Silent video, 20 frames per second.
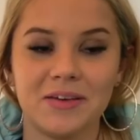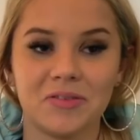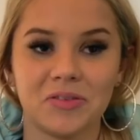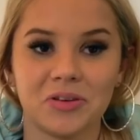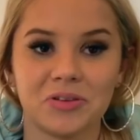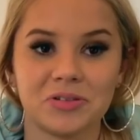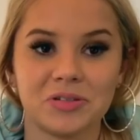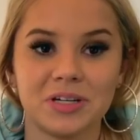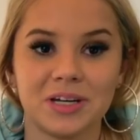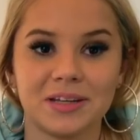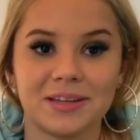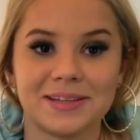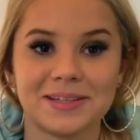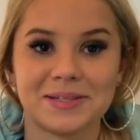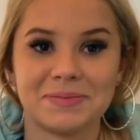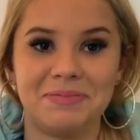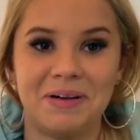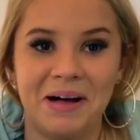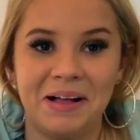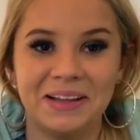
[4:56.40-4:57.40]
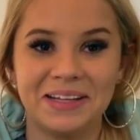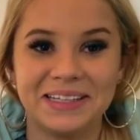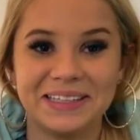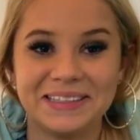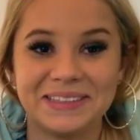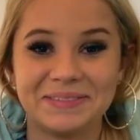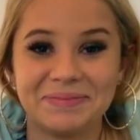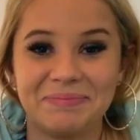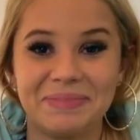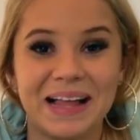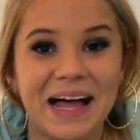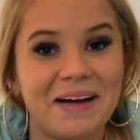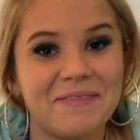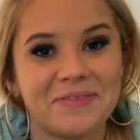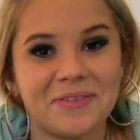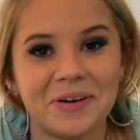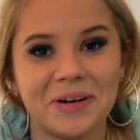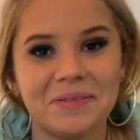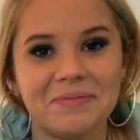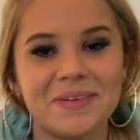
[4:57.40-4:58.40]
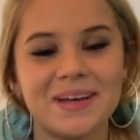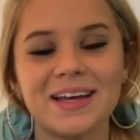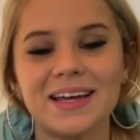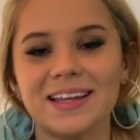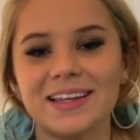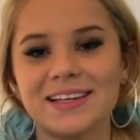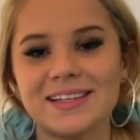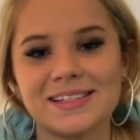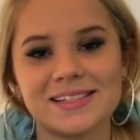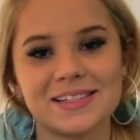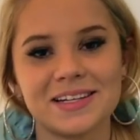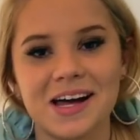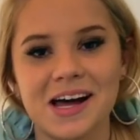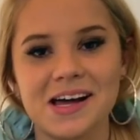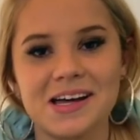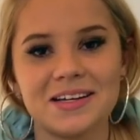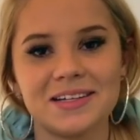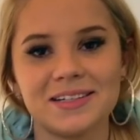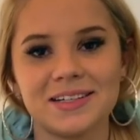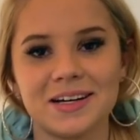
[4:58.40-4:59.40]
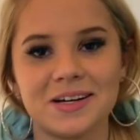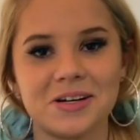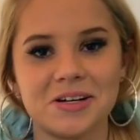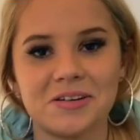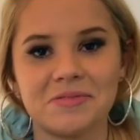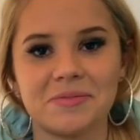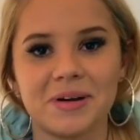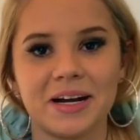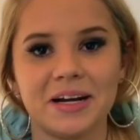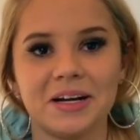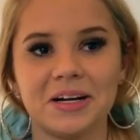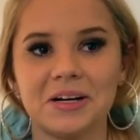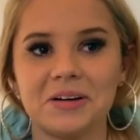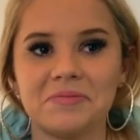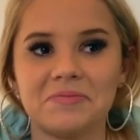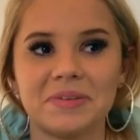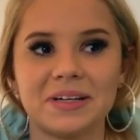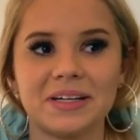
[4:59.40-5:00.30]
even though she had the smallest platform. This is not to undermine her,